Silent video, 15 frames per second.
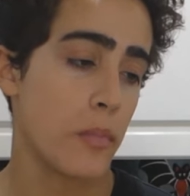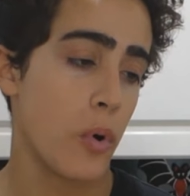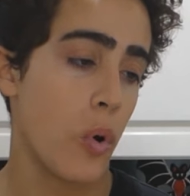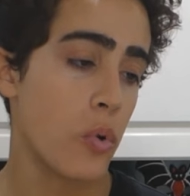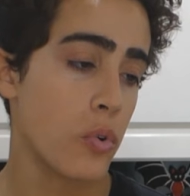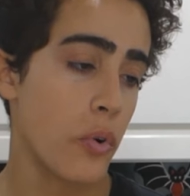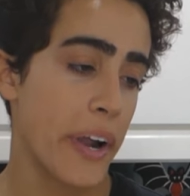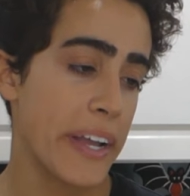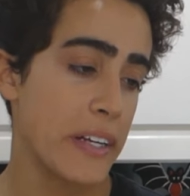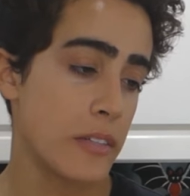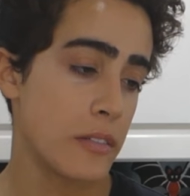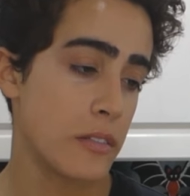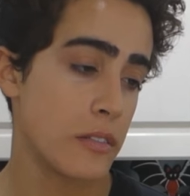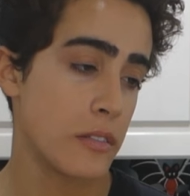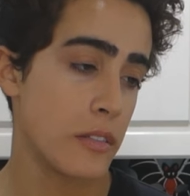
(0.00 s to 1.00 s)
whole
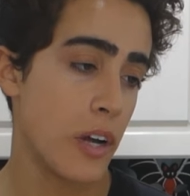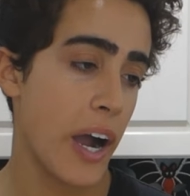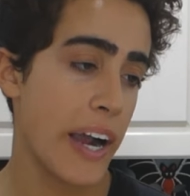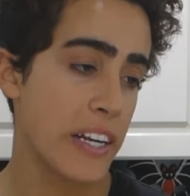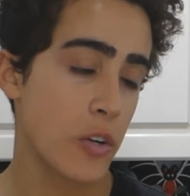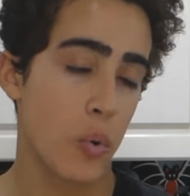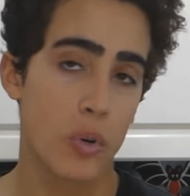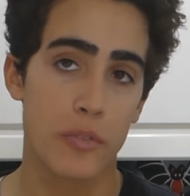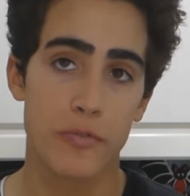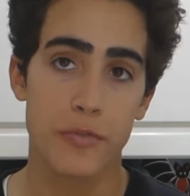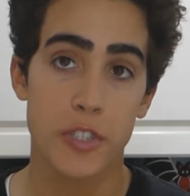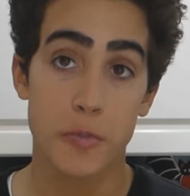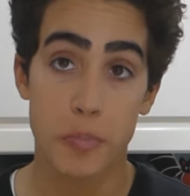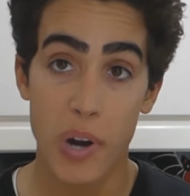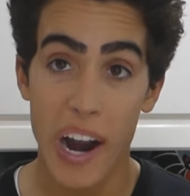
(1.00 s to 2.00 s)
grain einkorn
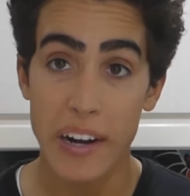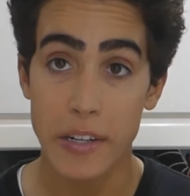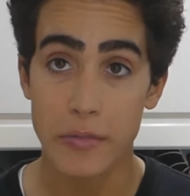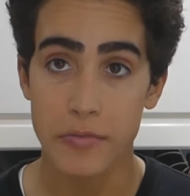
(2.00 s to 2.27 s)
sprouted